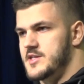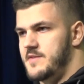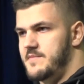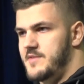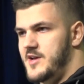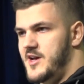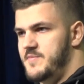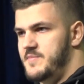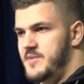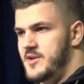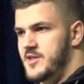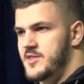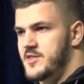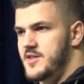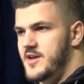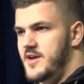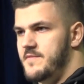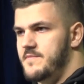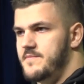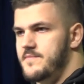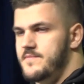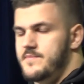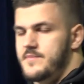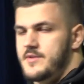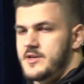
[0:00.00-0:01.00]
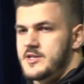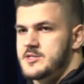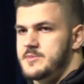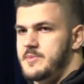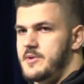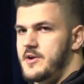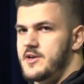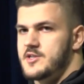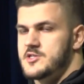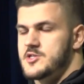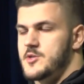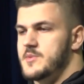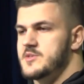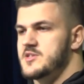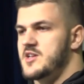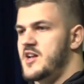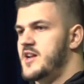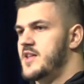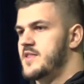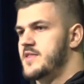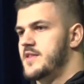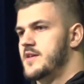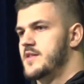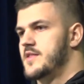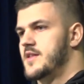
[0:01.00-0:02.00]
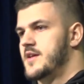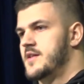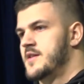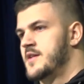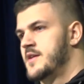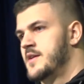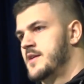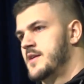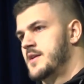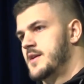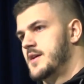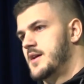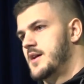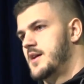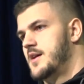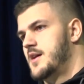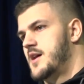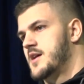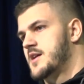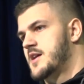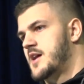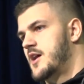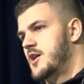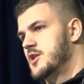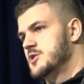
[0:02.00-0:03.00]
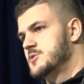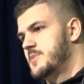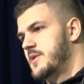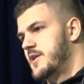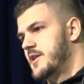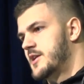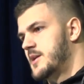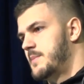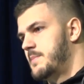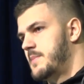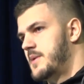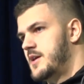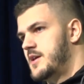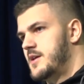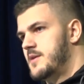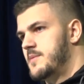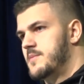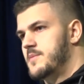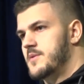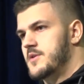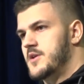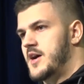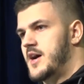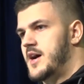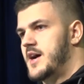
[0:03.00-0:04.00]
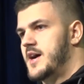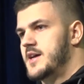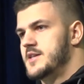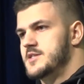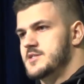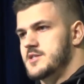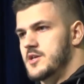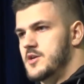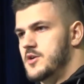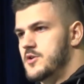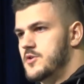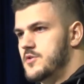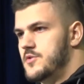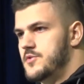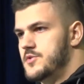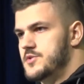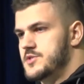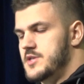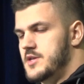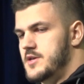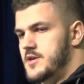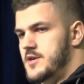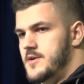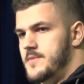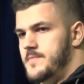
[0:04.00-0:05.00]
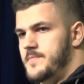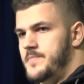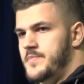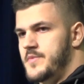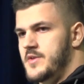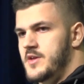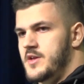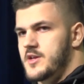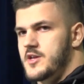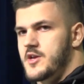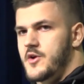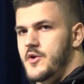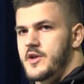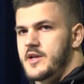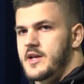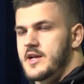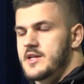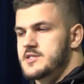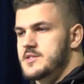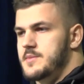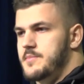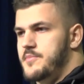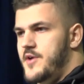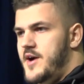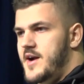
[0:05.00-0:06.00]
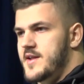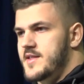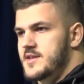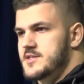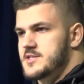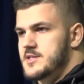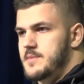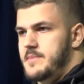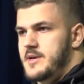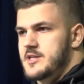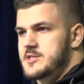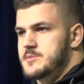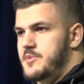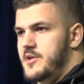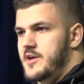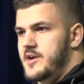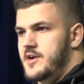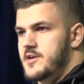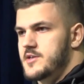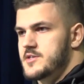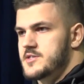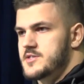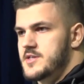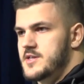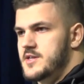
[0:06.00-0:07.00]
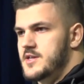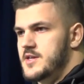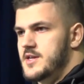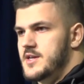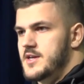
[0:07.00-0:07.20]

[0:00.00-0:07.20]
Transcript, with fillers: I've, I've been I've experienced almost anything that uh, a college player can be: highs, lows, um, going against in practice the best players.